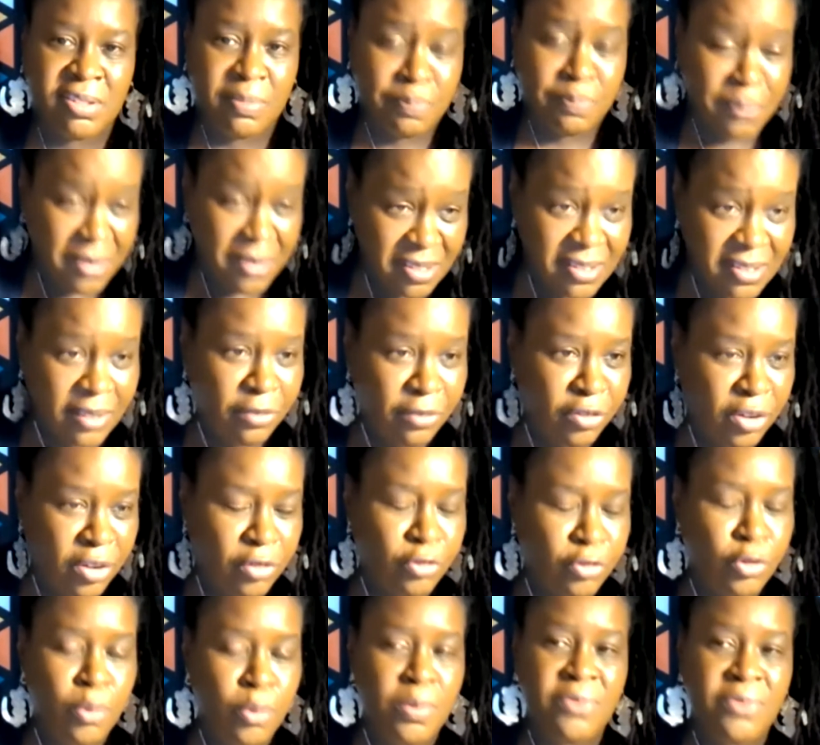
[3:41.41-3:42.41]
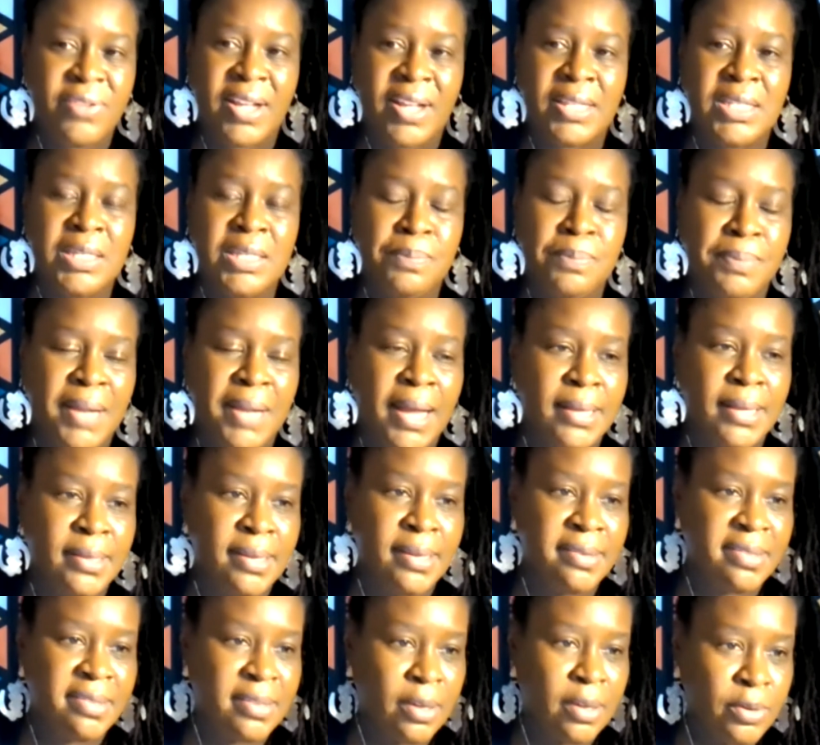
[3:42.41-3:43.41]
specific form of
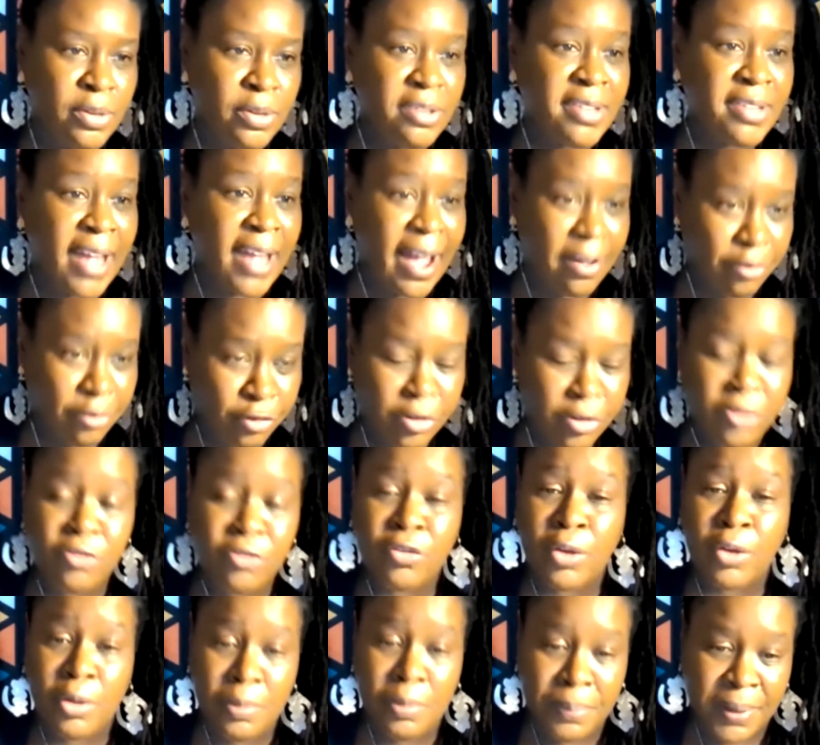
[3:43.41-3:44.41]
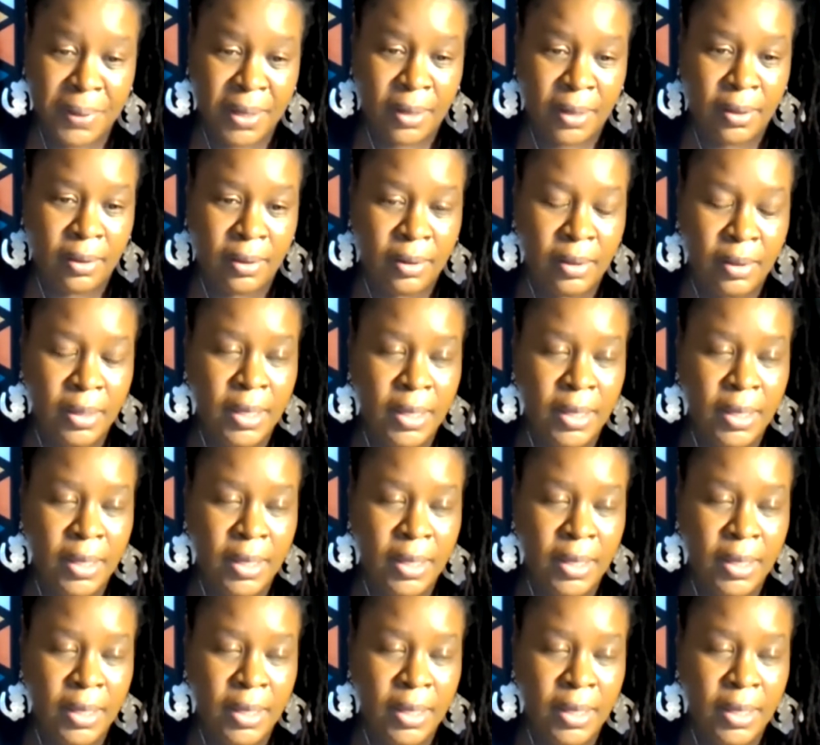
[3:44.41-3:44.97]
anti-Blackness known as Afriphobia.